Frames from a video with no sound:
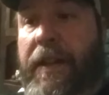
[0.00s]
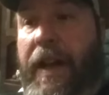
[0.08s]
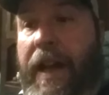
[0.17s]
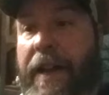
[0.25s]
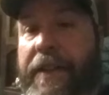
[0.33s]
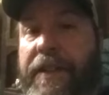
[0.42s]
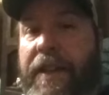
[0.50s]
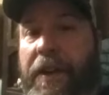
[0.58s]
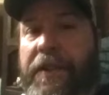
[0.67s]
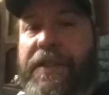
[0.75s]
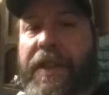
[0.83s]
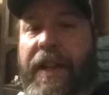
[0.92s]

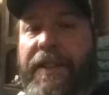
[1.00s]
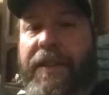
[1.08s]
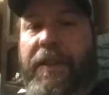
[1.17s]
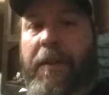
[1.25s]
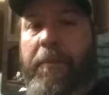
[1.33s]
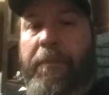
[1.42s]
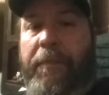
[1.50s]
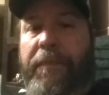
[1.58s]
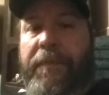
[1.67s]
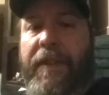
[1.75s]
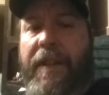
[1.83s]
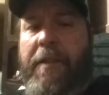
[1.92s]
It's not till
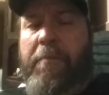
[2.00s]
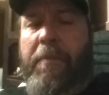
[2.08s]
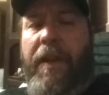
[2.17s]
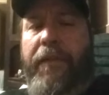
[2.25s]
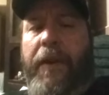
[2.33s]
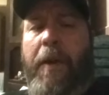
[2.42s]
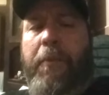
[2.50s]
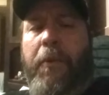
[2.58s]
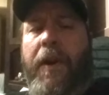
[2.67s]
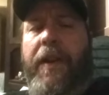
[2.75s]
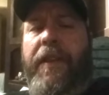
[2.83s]
mid-February